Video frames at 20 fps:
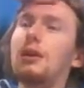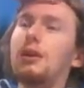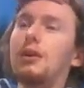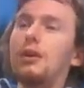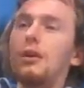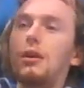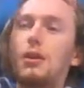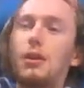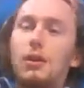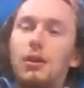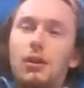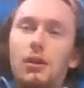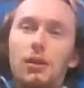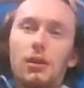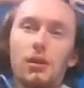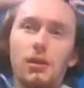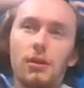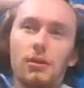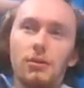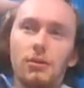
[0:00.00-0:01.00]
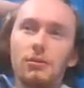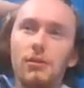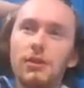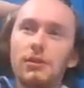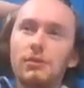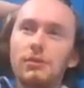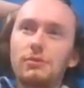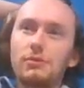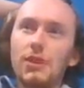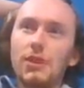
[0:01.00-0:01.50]
Um,
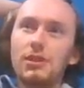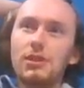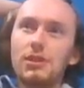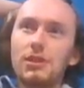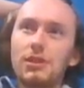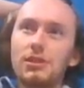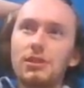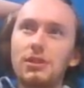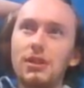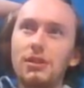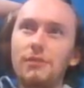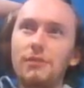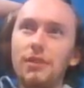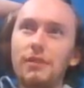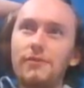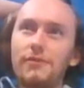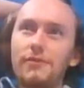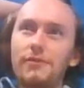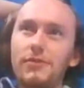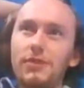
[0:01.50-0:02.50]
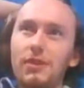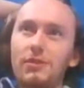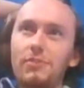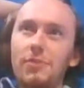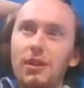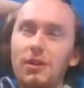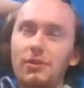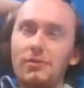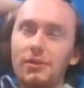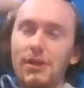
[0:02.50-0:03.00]
question is though, even if you did
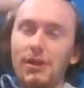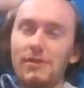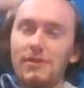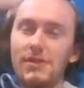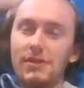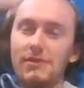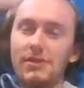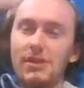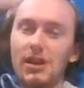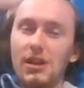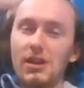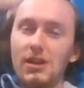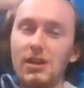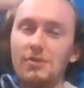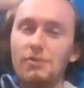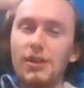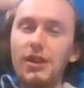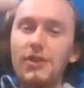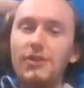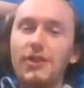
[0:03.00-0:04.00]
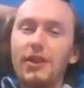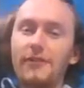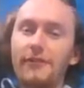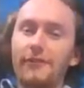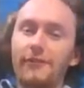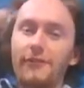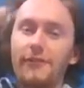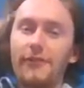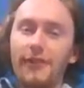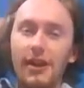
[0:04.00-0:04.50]
buy a life-size Dalek, where the
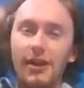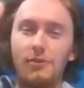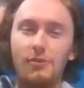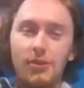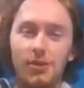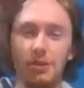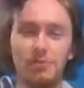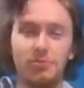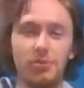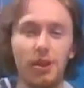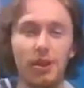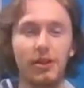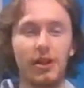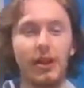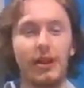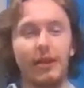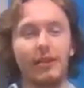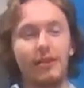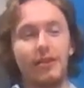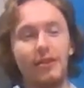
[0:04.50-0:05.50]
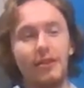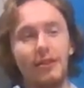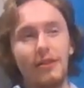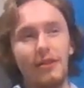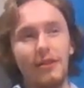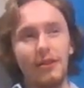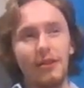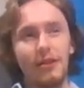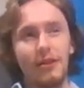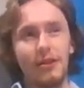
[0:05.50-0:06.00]
fuck would you put it? In
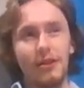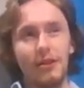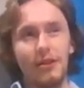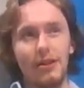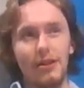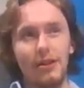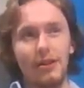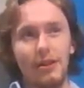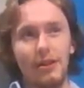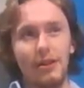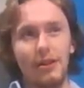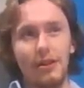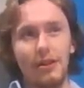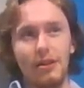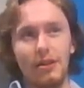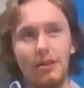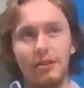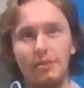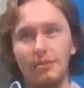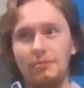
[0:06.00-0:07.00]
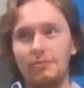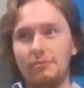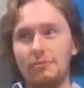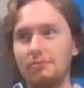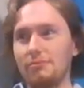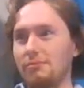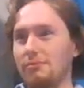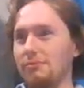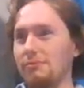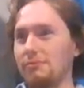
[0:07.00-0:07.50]
hmm. The living room,
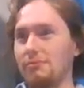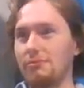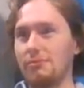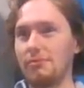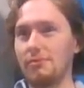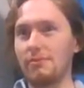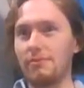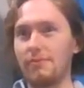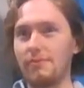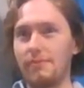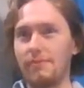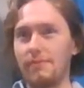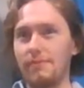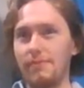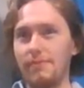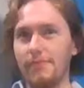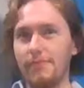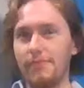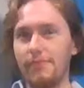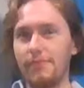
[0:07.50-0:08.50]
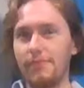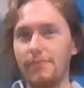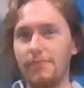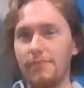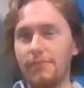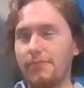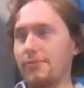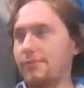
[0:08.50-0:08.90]
or in the passage in the or hallway, or in the